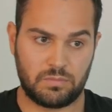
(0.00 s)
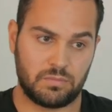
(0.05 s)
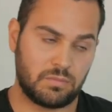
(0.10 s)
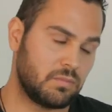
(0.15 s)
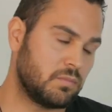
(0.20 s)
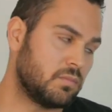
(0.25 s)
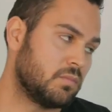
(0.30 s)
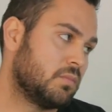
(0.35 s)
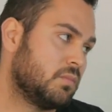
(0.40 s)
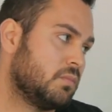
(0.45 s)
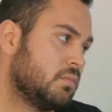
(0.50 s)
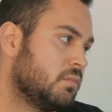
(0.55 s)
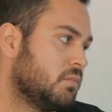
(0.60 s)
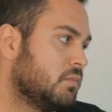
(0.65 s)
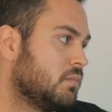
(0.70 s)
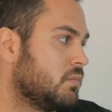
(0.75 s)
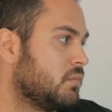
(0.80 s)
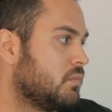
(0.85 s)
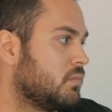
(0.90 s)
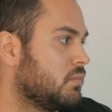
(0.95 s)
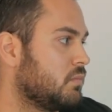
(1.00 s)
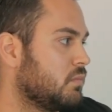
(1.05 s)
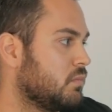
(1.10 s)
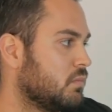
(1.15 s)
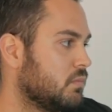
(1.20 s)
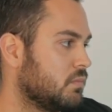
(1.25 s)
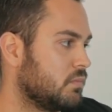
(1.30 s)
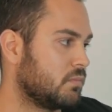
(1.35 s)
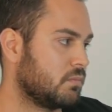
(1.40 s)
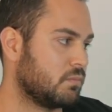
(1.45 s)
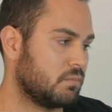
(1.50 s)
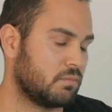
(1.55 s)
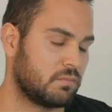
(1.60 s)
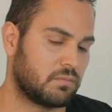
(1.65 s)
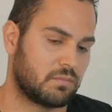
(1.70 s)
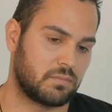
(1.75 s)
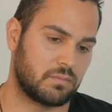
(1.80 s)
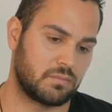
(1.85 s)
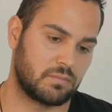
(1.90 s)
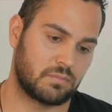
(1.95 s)

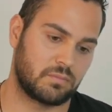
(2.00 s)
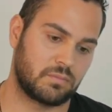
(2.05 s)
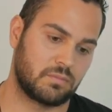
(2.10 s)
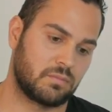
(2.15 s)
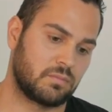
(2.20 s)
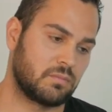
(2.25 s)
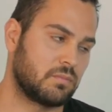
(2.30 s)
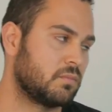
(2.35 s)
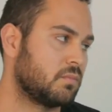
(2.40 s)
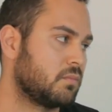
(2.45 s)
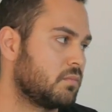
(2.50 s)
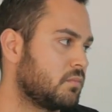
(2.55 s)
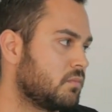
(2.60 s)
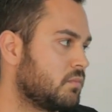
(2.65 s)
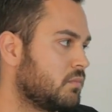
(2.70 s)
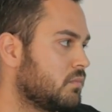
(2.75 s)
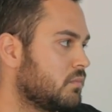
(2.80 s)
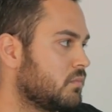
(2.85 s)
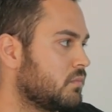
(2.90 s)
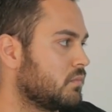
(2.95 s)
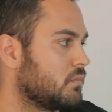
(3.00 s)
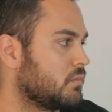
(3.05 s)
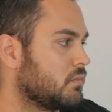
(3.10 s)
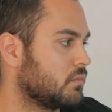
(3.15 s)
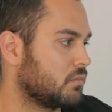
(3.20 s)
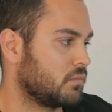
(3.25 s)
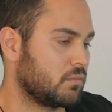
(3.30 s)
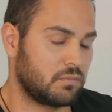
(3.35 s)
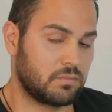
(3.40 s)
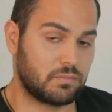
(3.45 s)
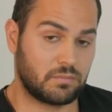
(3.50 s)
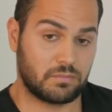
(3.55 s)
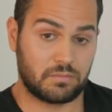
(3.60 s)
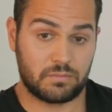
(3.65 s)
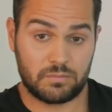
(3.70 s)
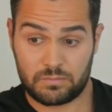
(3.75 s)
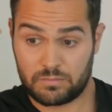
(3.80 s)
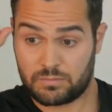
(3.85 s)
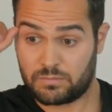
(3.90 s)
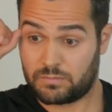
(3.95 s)

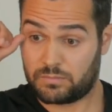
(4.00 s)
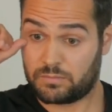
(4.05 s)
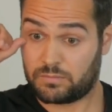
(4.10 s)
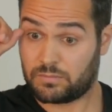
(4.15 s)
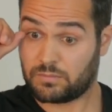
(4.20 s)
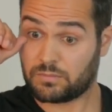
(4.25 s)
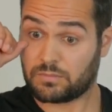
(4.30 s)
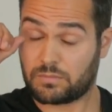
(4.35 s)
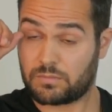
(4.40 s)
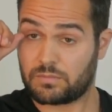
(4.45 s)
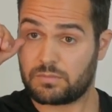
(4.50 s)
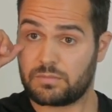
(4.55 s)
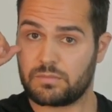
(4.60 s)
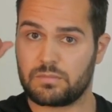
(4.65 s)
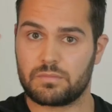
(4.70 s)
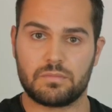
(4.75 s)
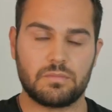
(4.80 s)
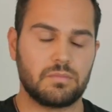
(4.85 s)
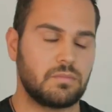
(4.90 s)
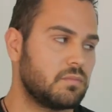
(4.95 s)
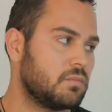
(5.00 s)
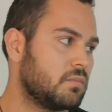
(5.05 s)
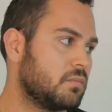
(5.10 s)
(silent)